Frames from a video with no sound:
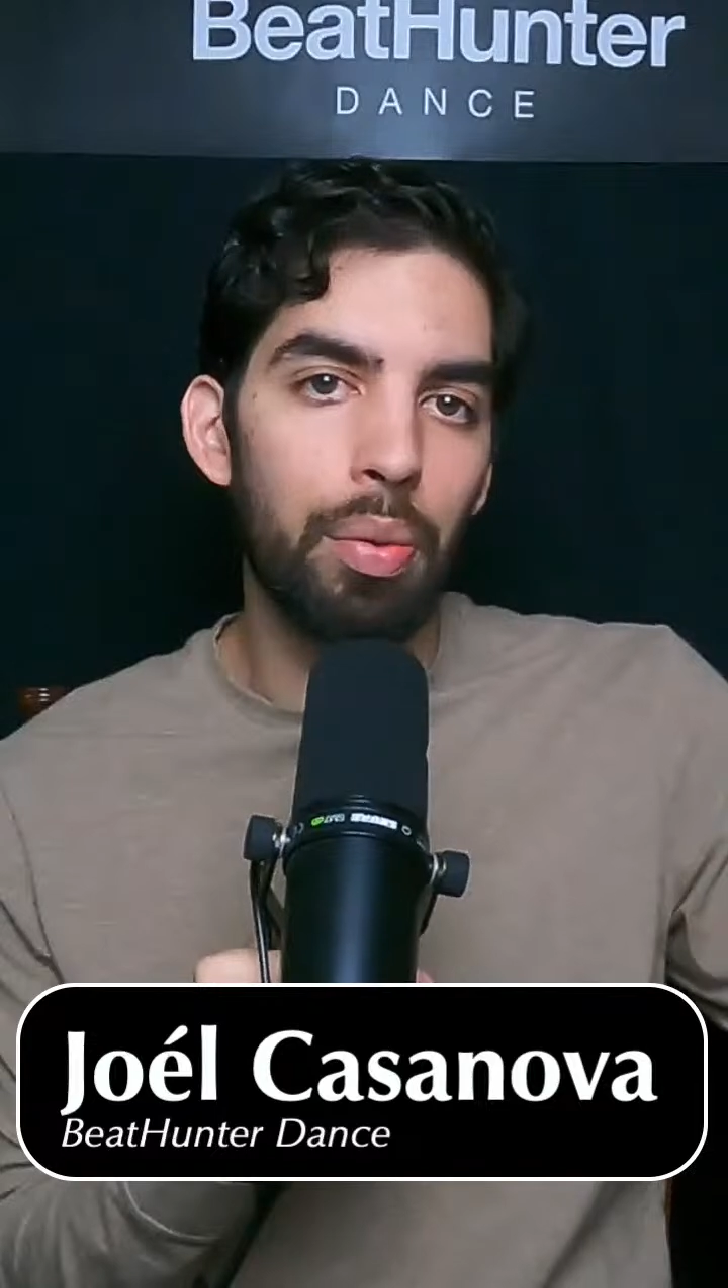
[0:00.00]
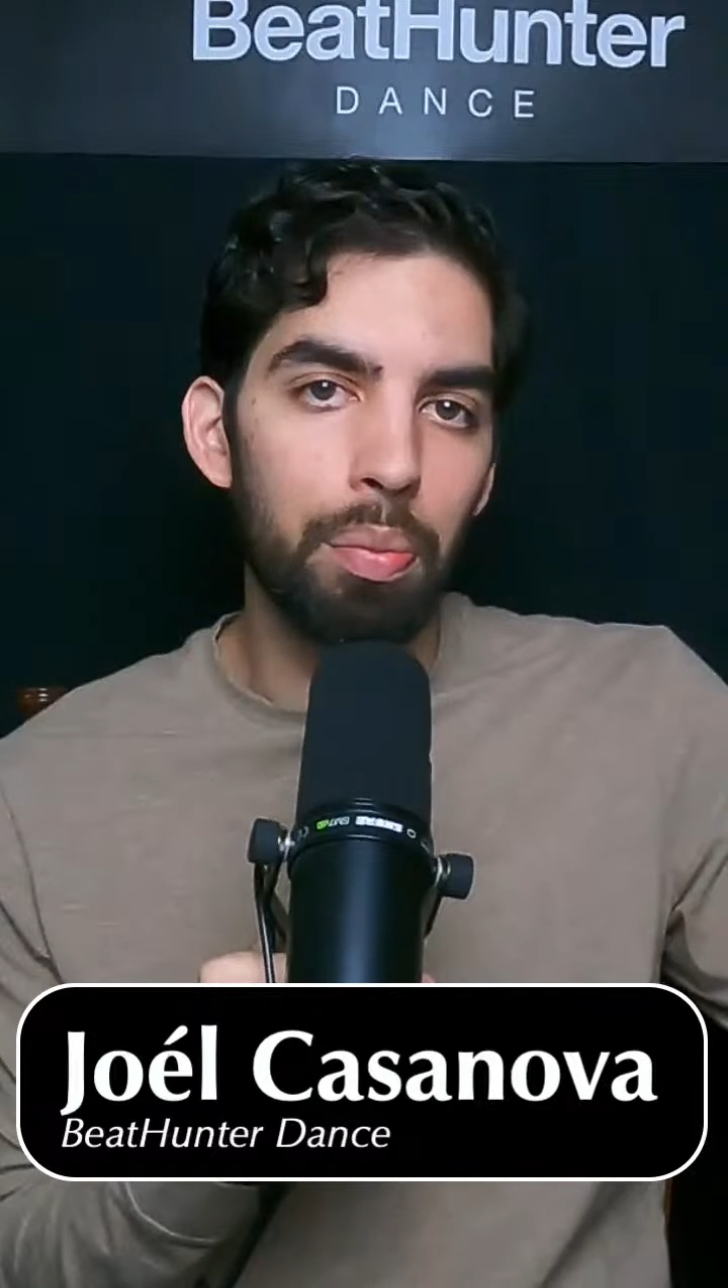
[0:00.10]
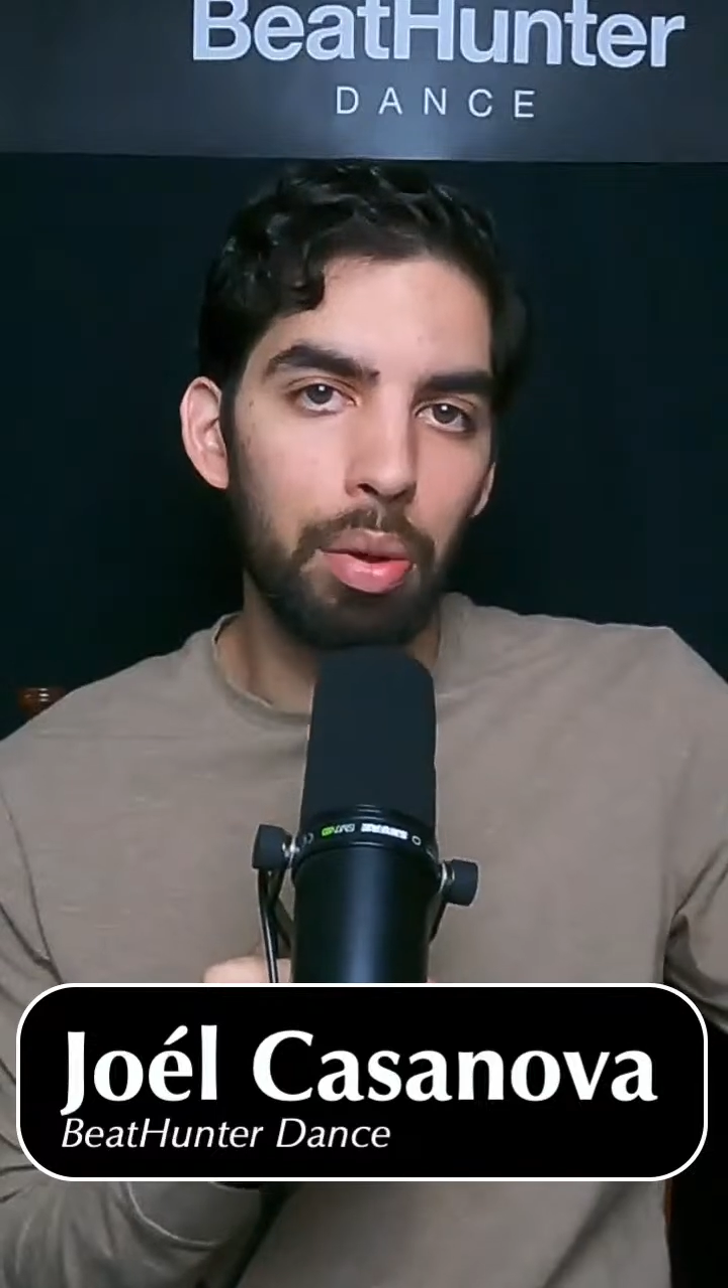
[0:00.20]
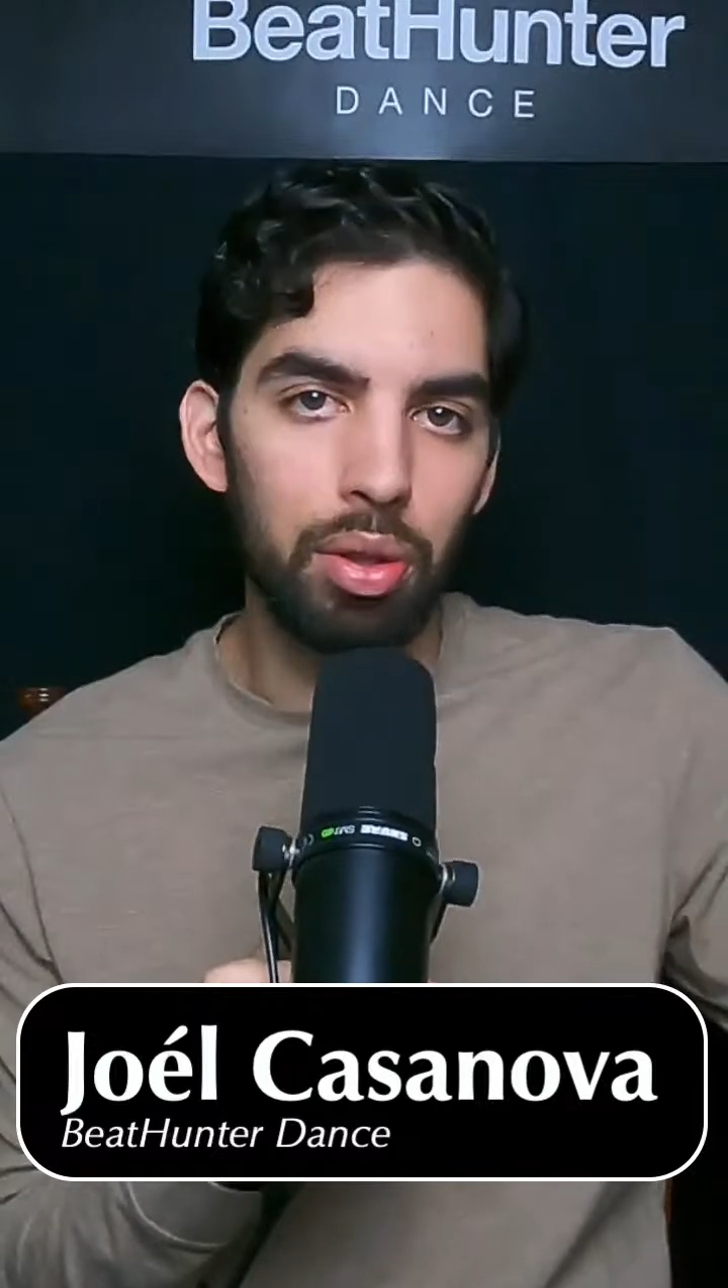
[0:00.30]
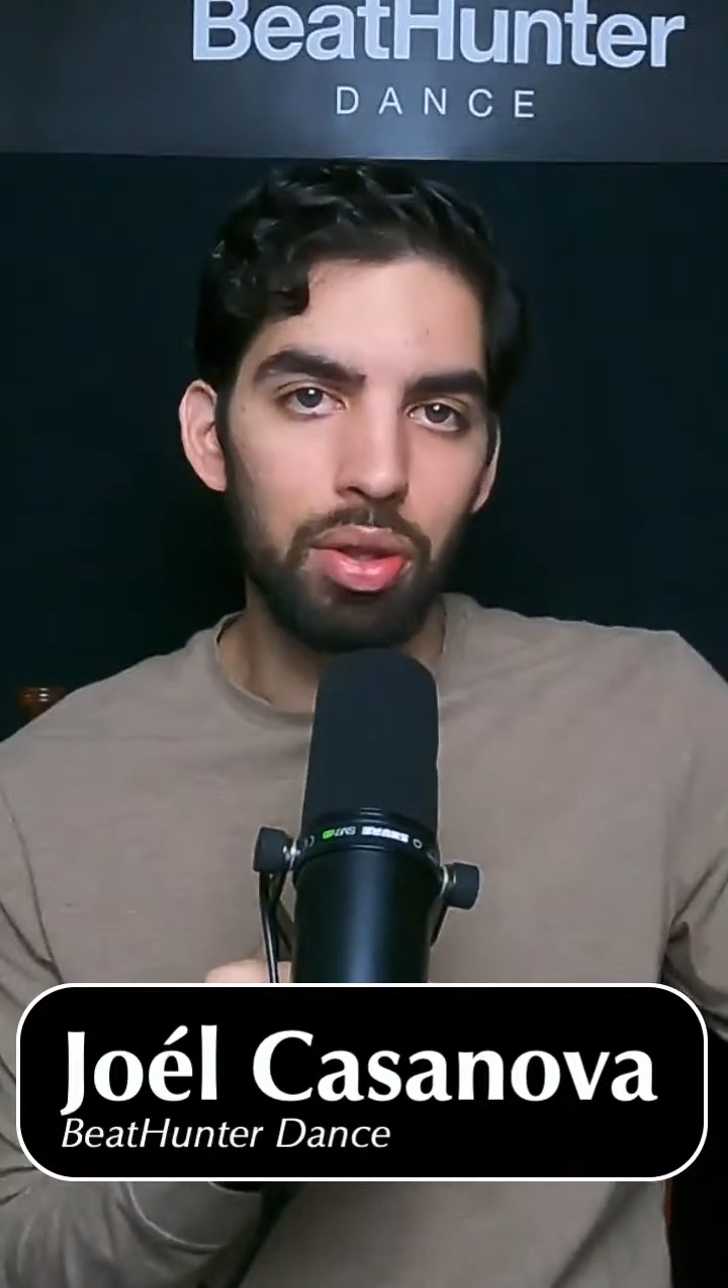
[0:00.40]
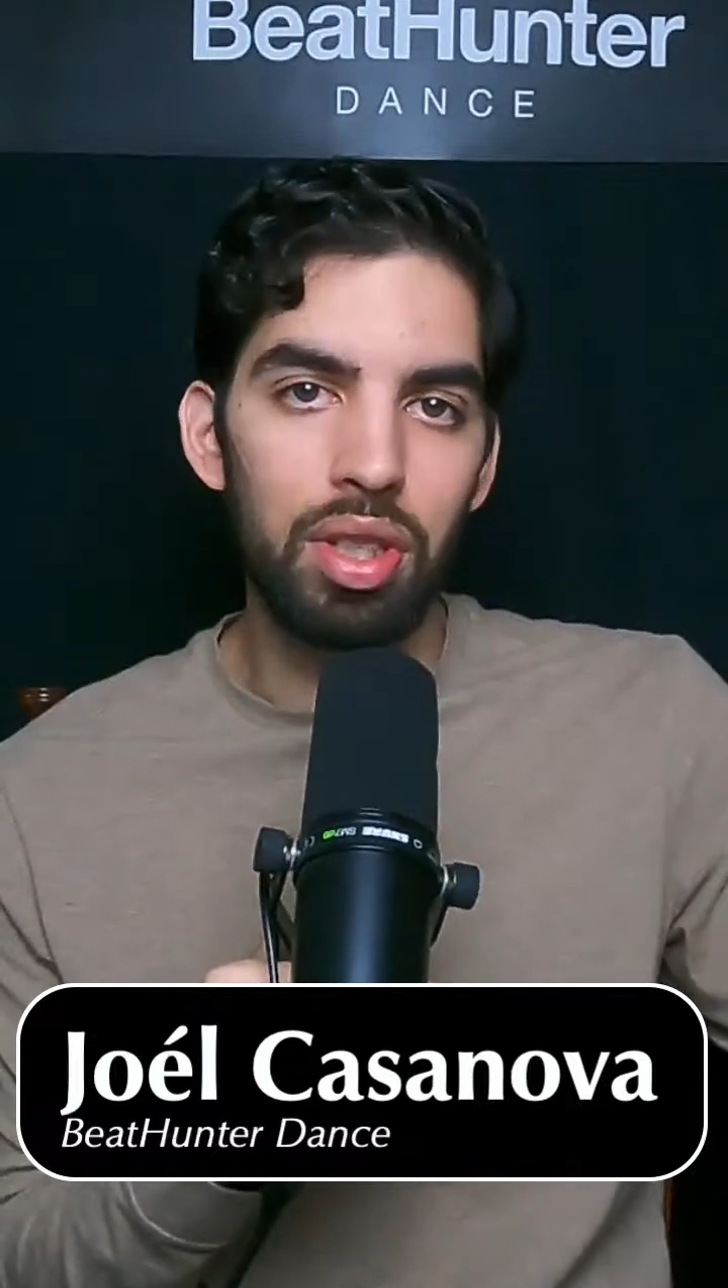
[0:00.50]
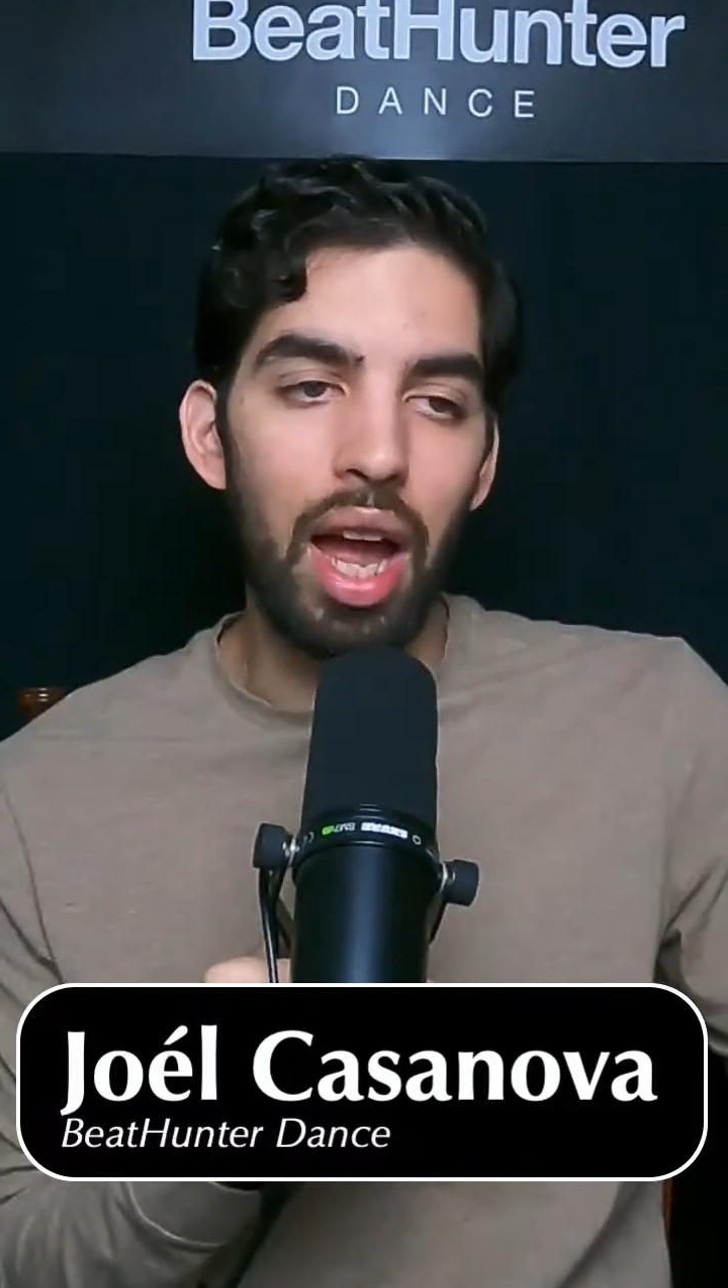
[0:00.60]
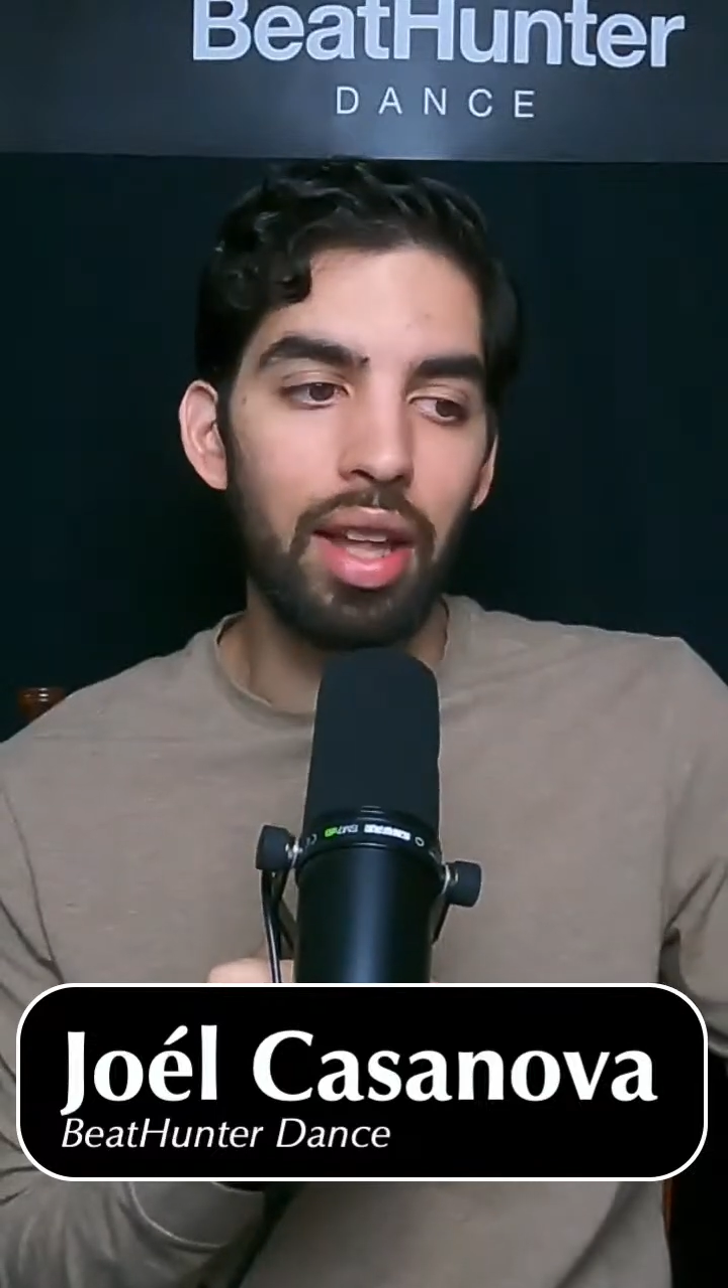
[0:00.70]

personal style